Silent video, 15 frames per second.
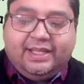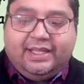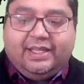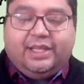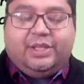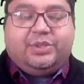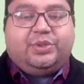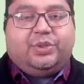
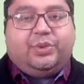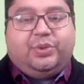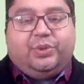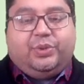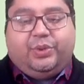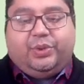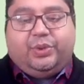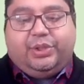
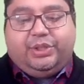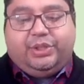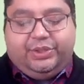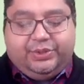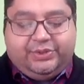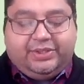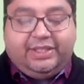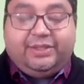So
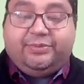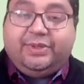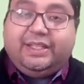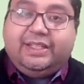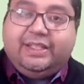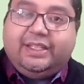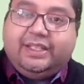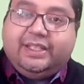you see,
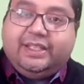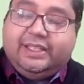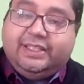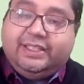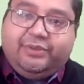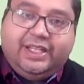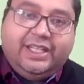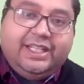when in the
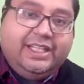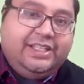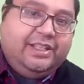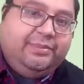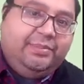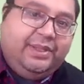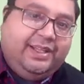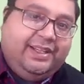very initial
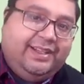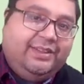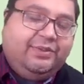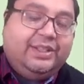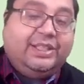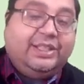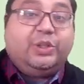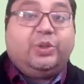period
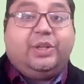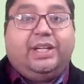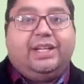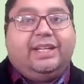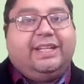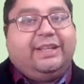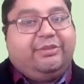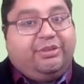when the
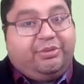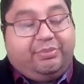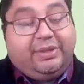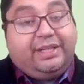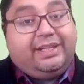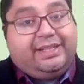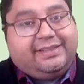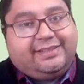gonadal
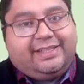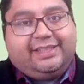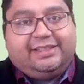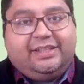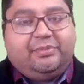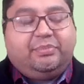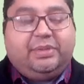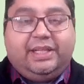development is
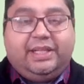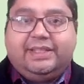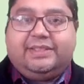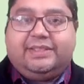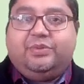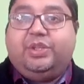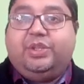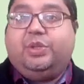taking
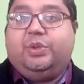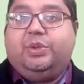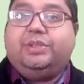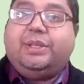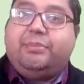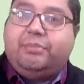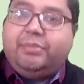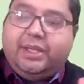place, we know
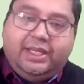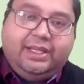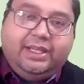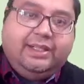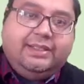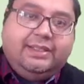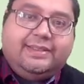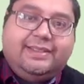the
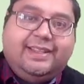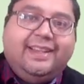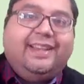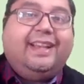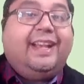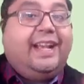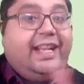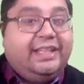males
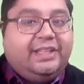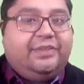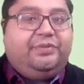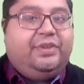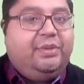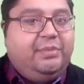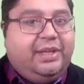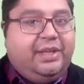and the
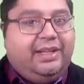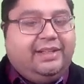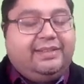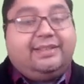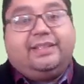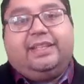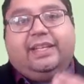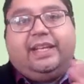
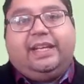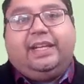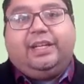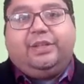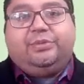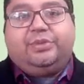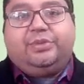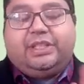females, they
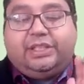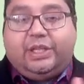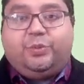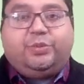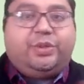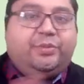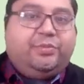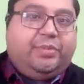have the
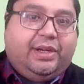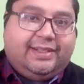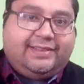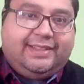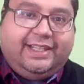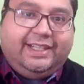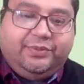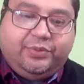counterparts, right?